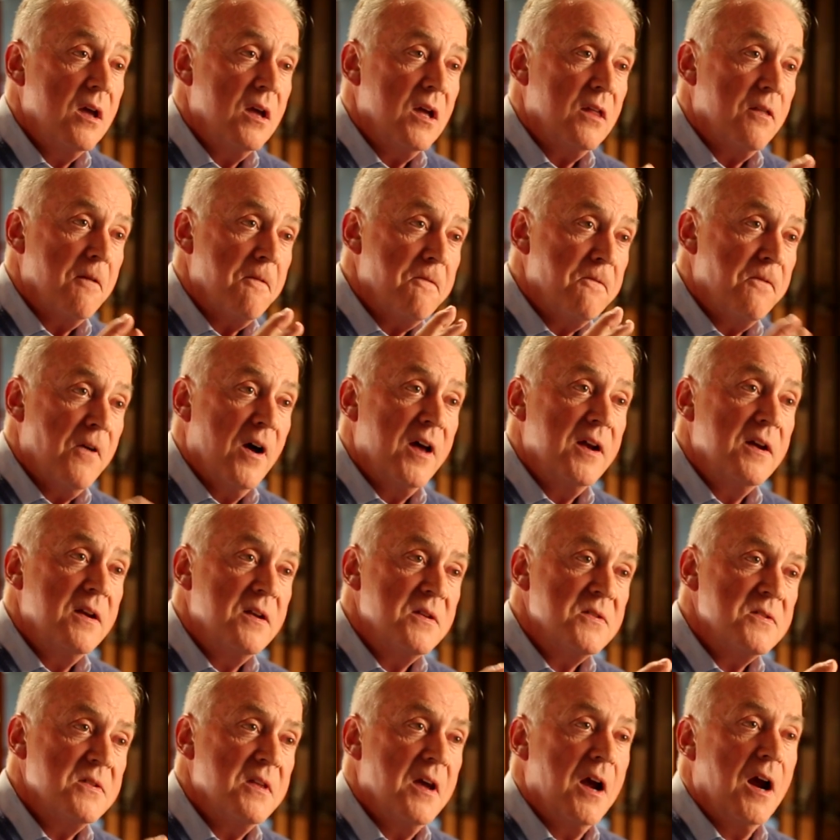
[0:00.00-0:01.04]
The fund
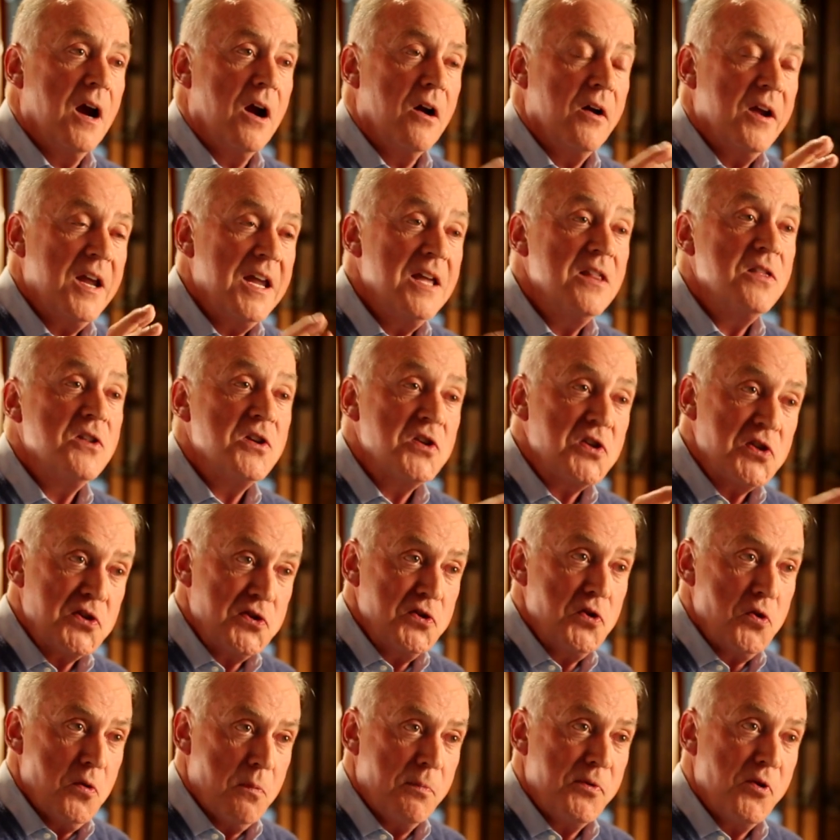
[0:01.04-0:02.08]
is there in the
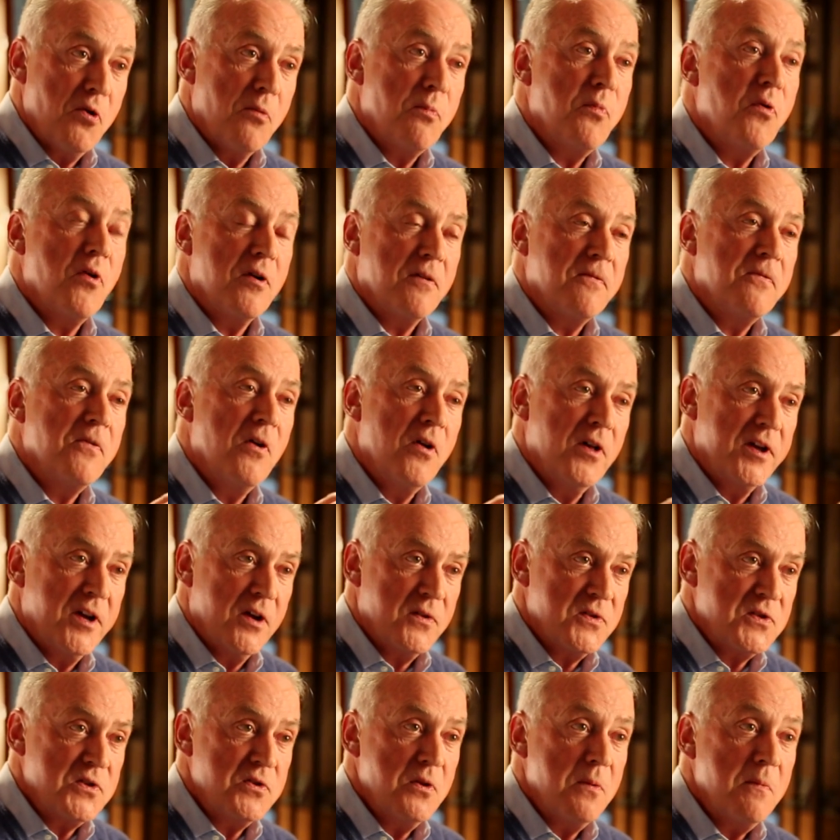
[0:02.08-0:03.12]
soup, your portfolio
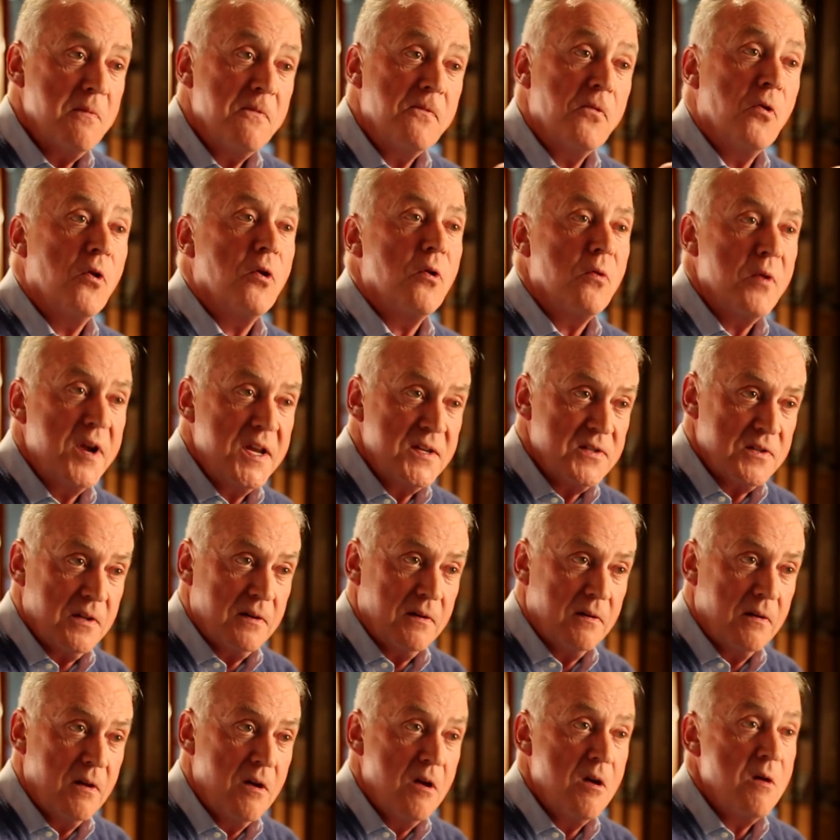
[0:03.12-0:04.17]
soup, for a reason.
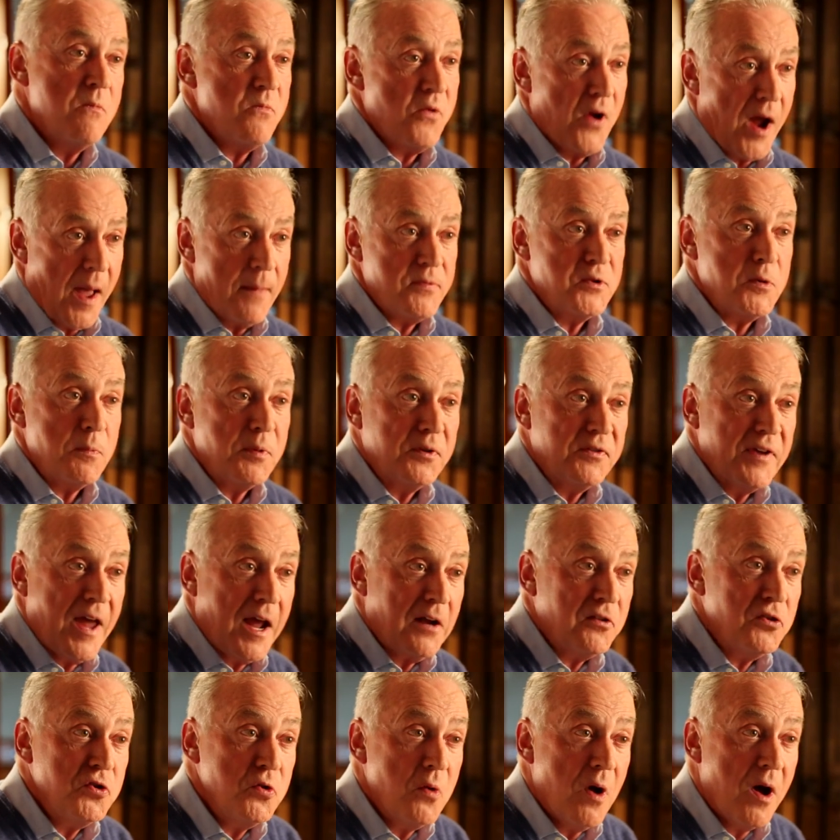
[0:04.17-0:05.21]
Perhaps to
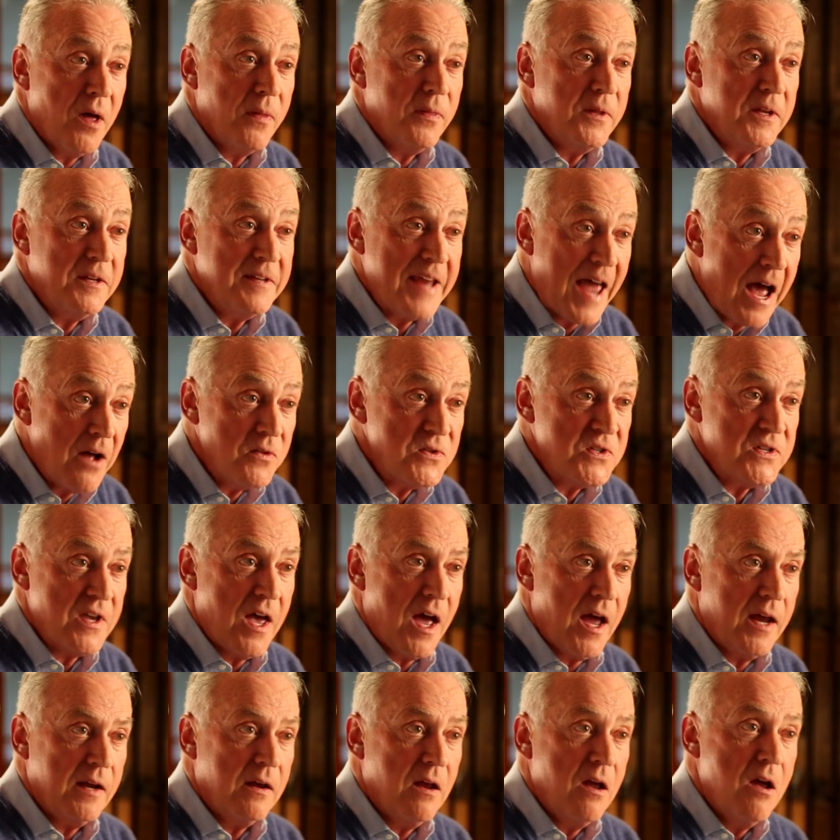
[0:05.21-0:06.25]
protect you on the
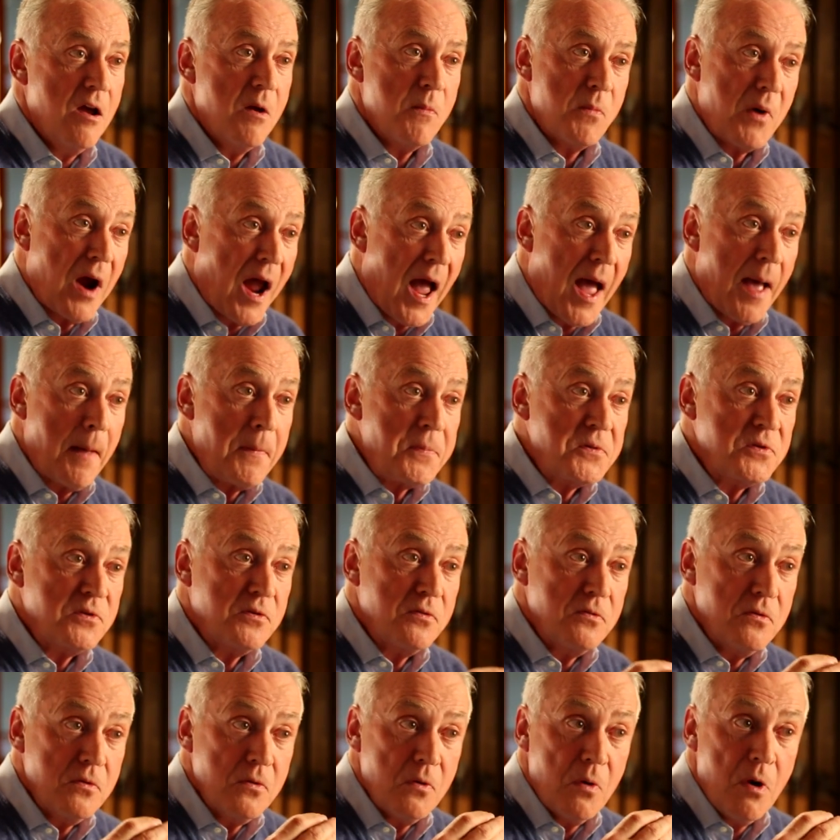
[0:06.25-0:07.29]
downside, perhaps
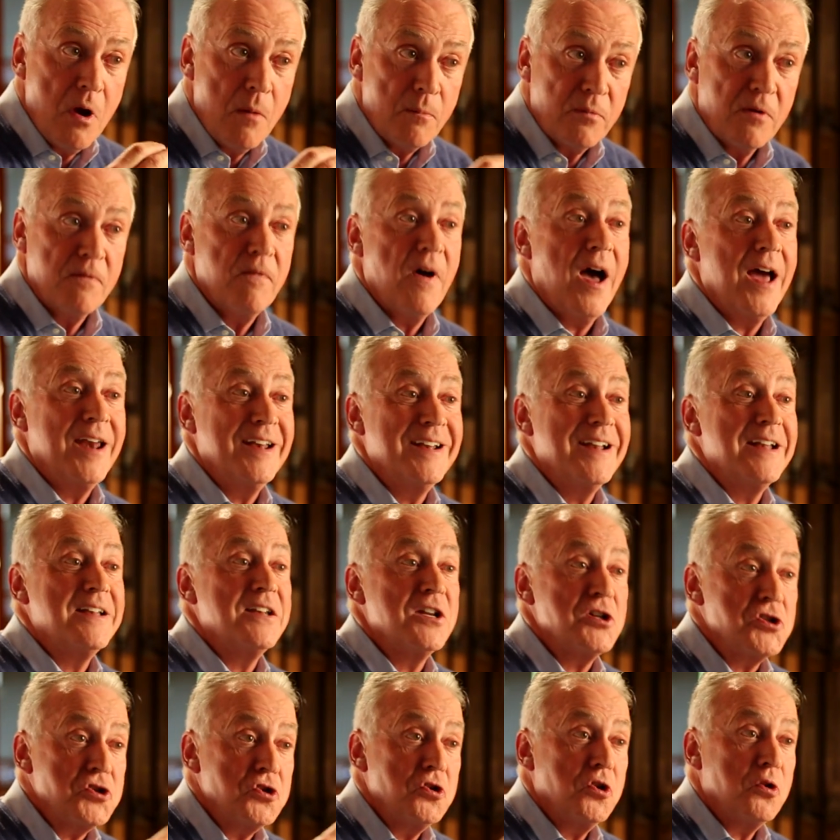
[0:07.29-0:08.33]
to provide an
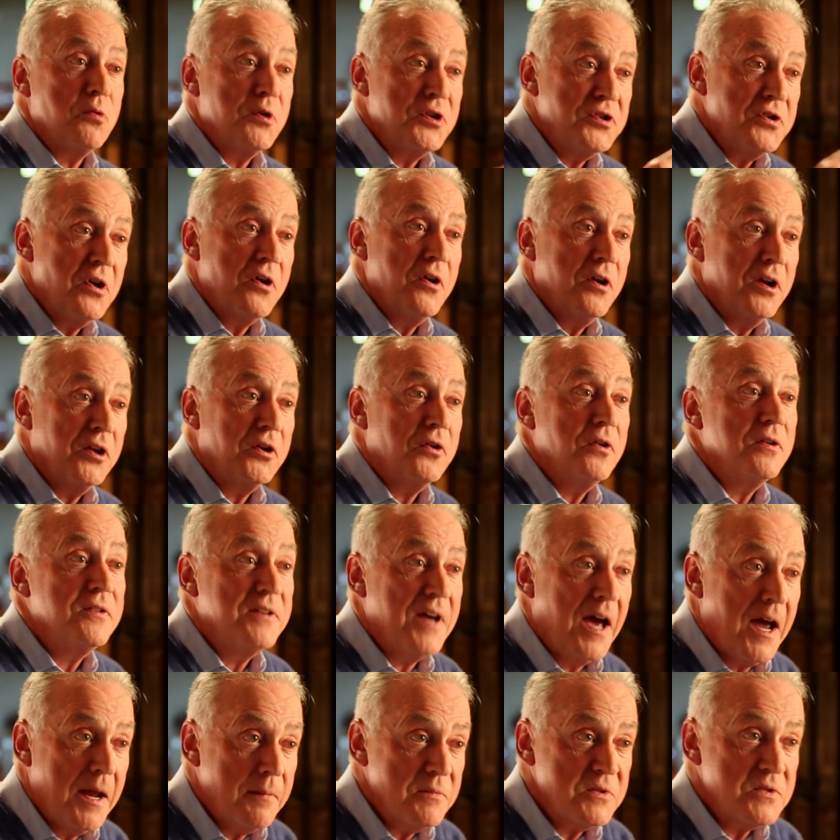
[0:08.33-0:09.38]
additional return in good
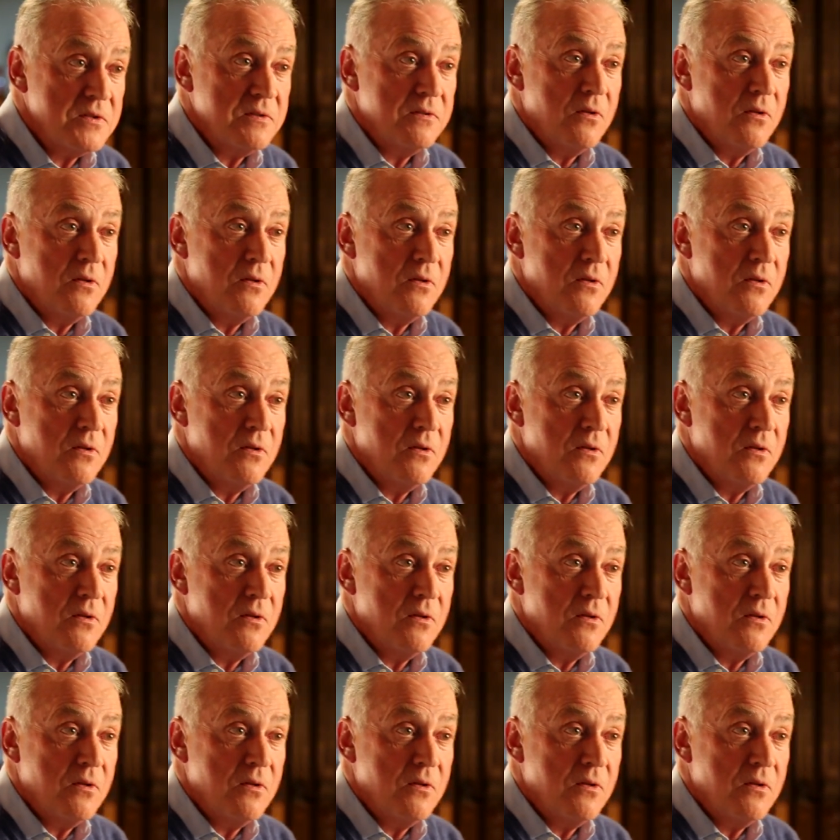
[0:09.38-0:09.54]
times.